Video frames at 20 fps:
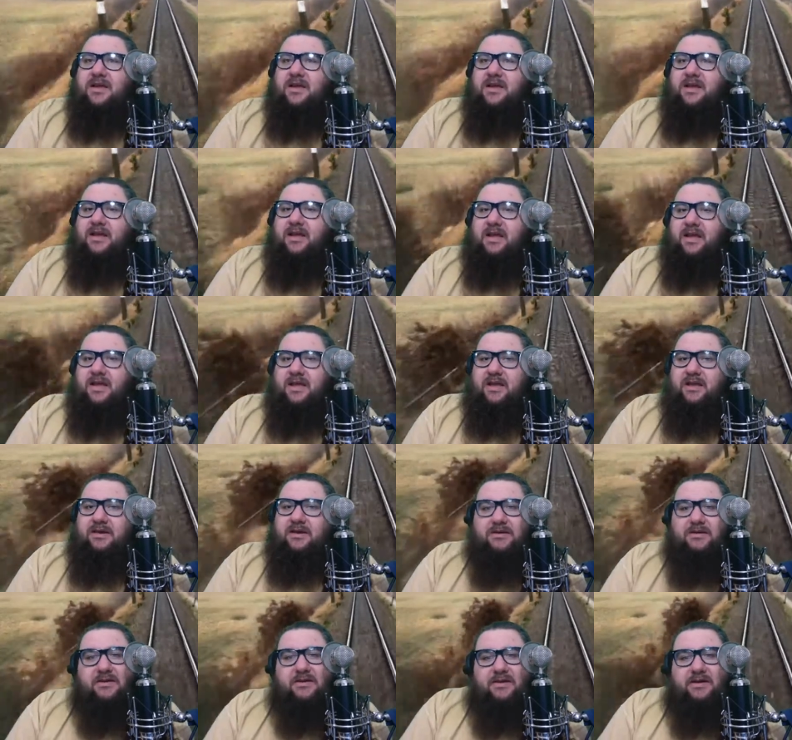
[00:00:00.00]

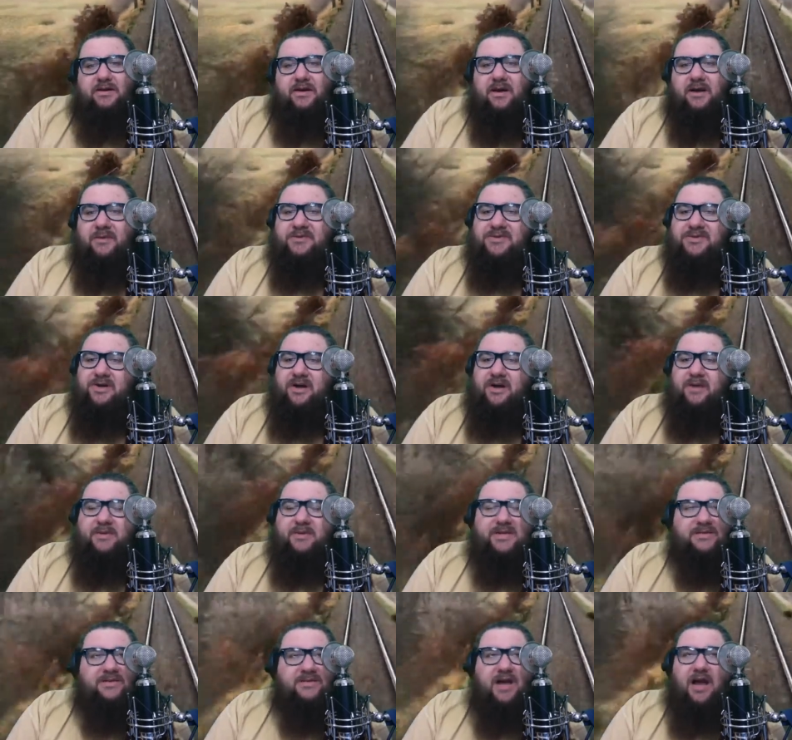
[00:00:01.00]
And I'm sorry, but
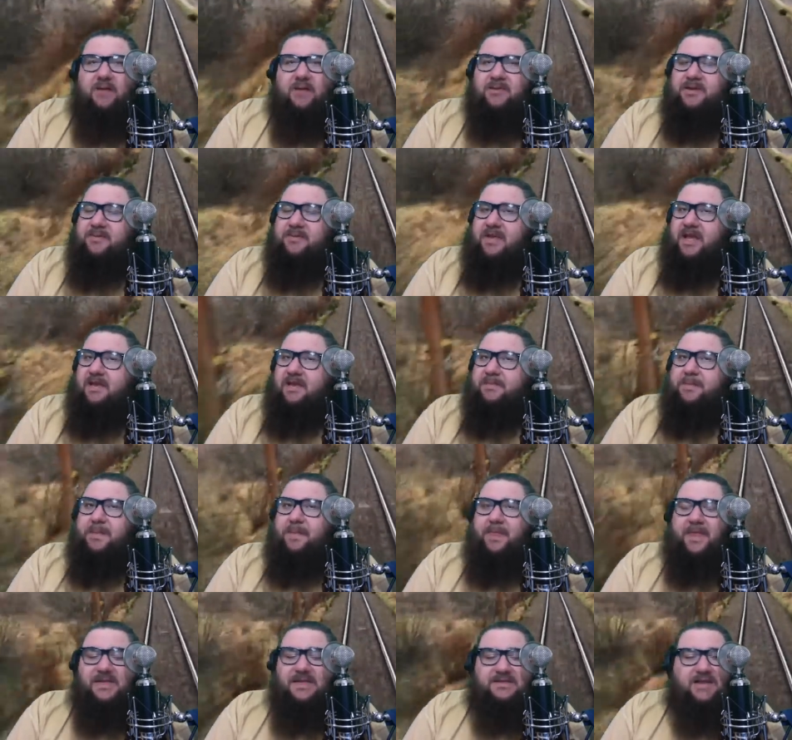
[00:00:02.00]
it's comedy, man.
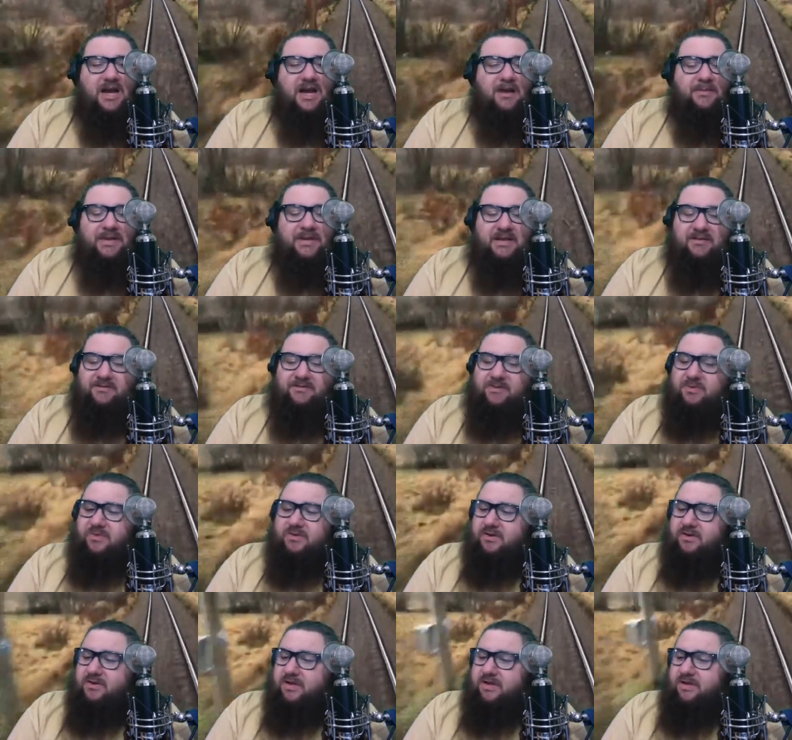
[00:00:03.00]
It's comedy. If
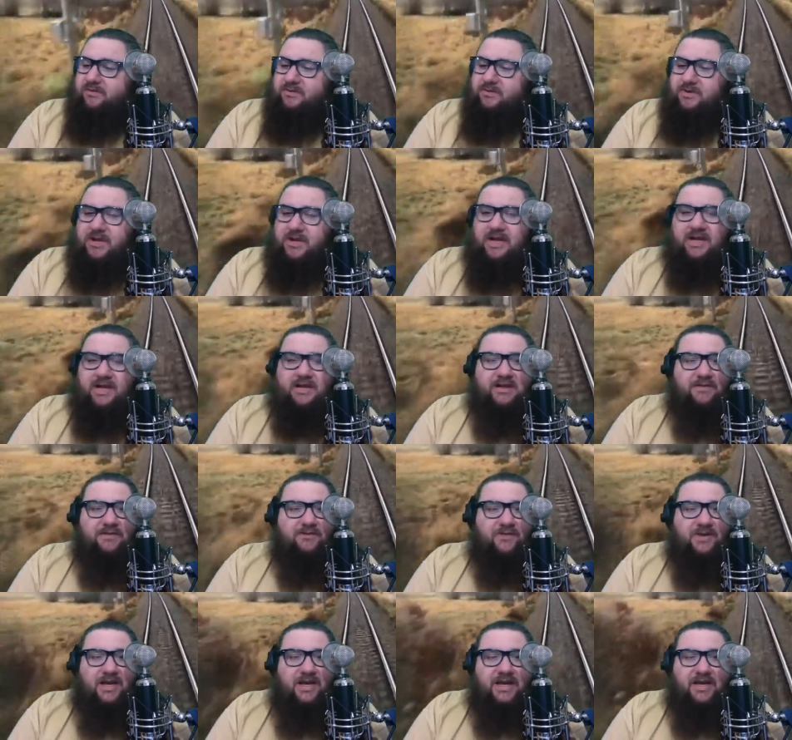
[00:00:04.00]
you
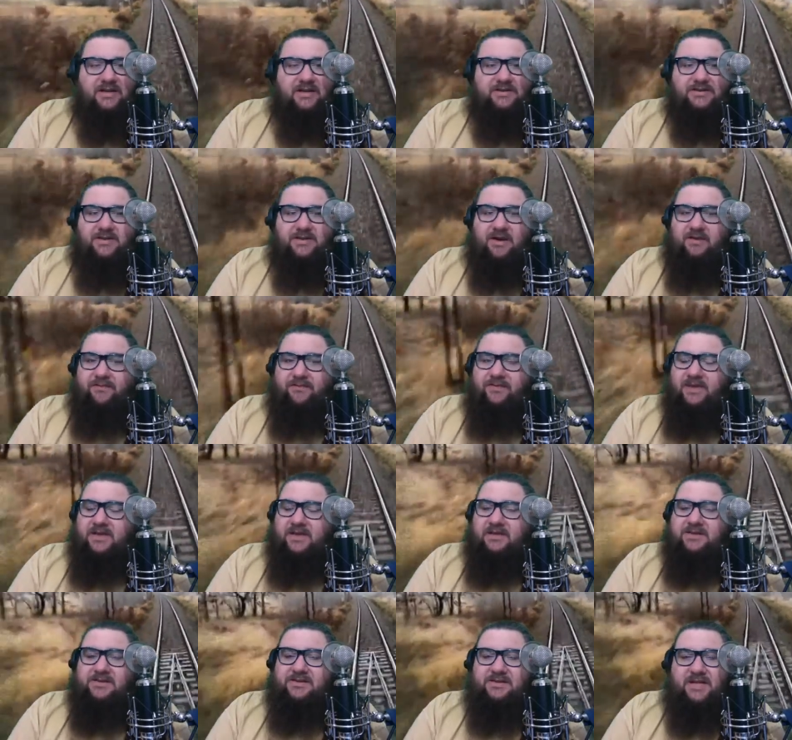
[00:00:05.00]
got soft
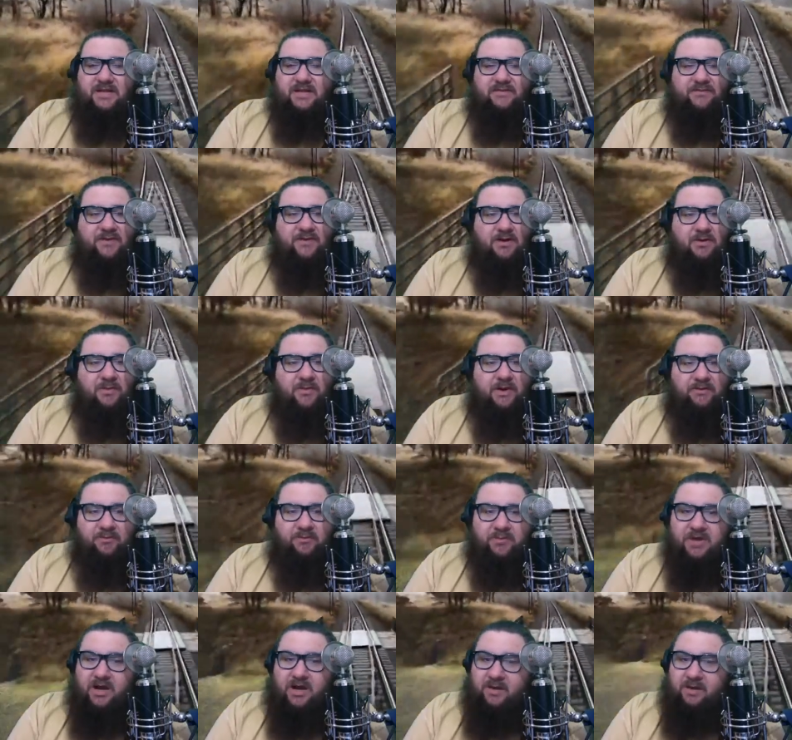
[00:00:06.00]
feelings, stay the fuck away
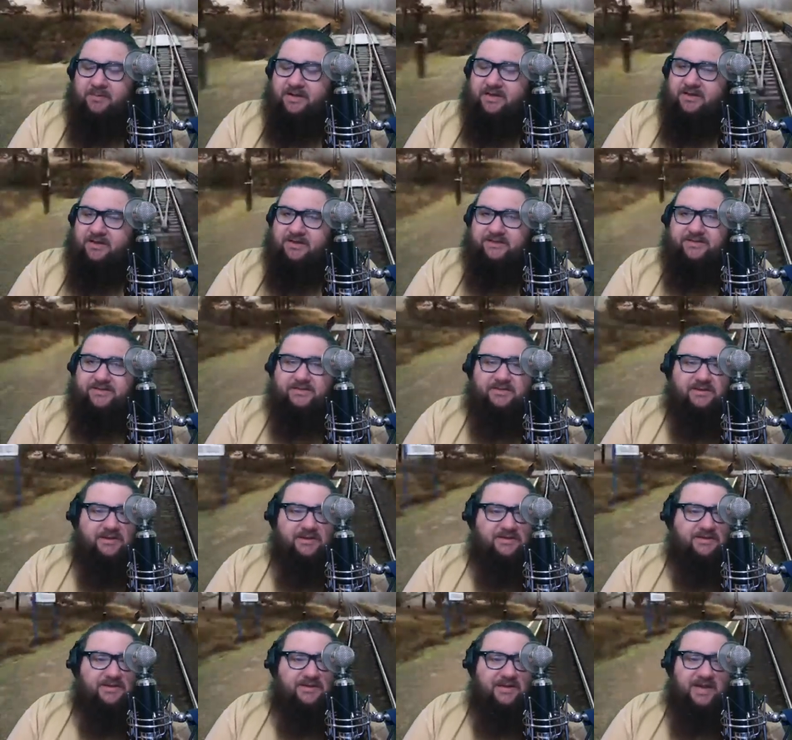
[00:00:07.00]
from comedy. Because
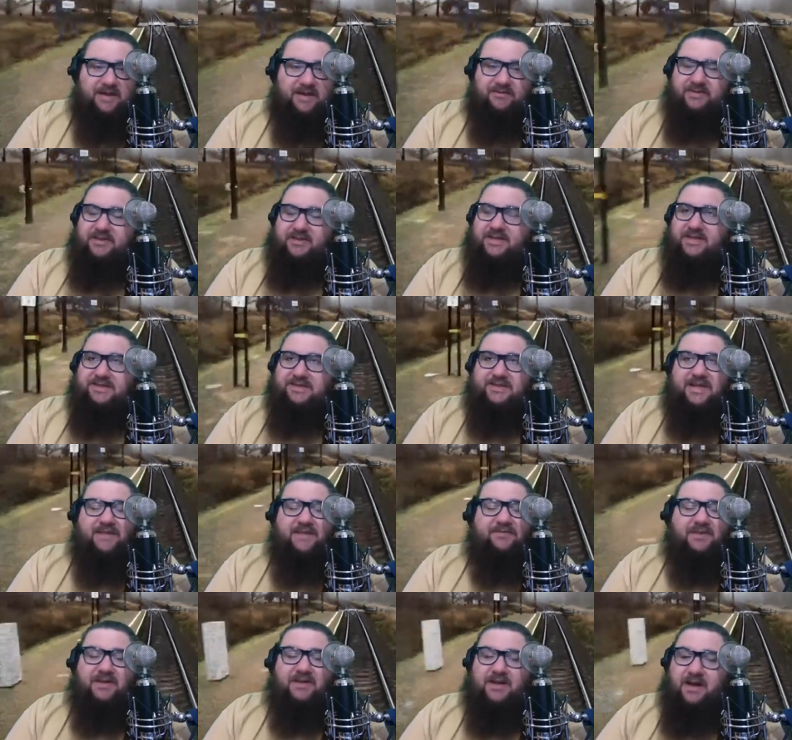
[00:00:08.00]
listen, everything's
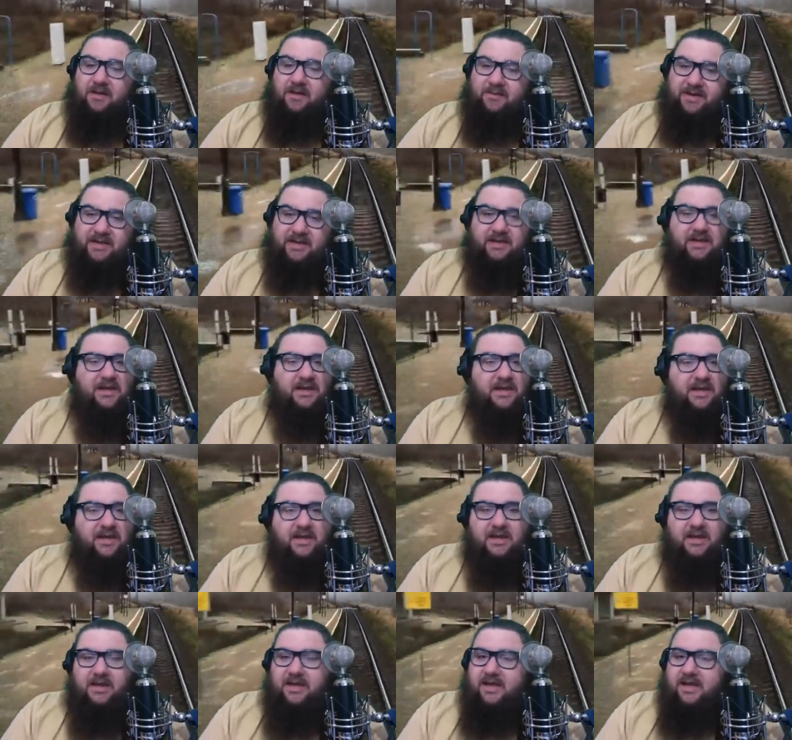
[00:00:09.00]
safe in comedy.
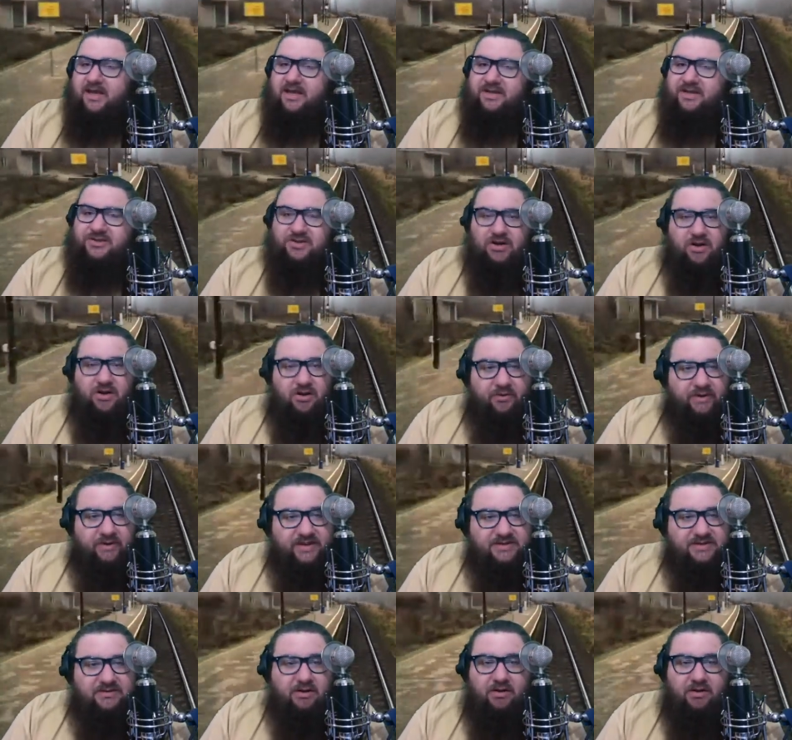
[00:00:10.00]
It should
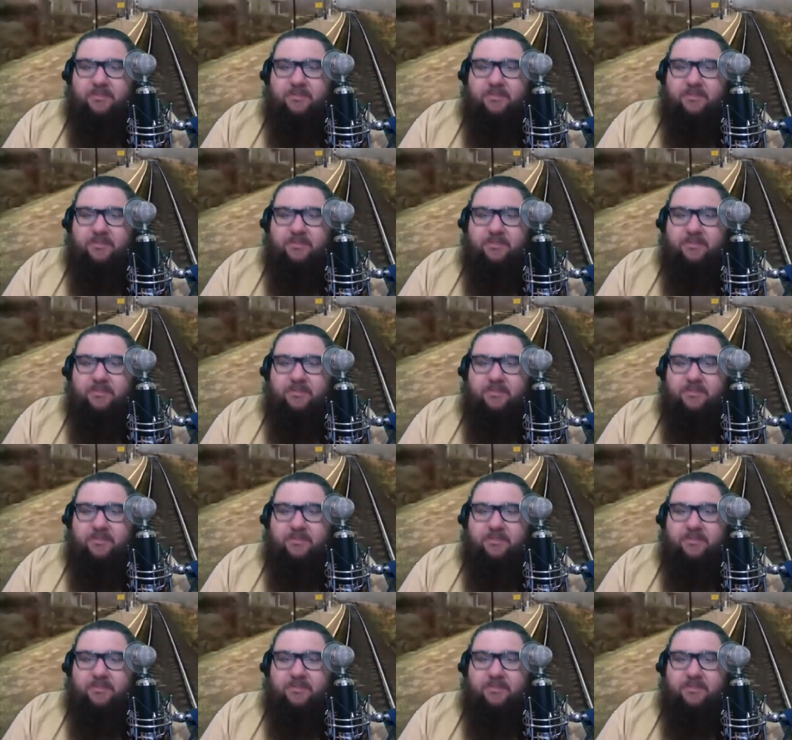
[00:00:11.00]
always all